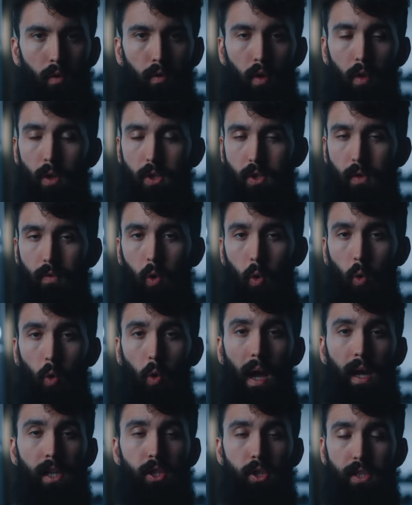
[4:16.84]
or for those of you who
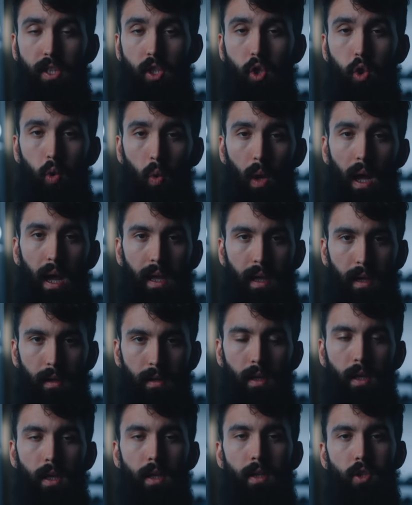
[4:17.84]
are actually
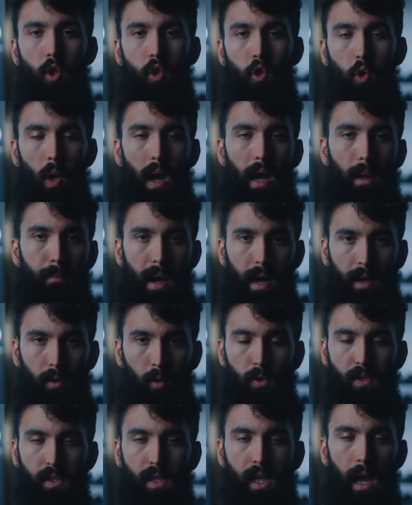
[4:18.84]
trying to track
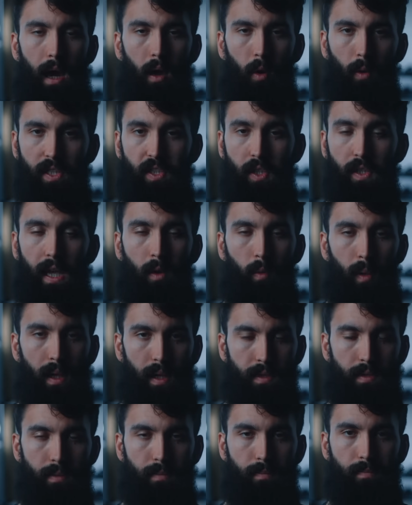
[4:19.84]
macros and calories to gain
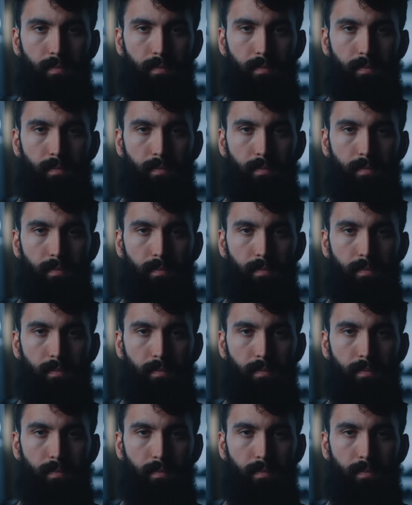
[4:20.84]
weight,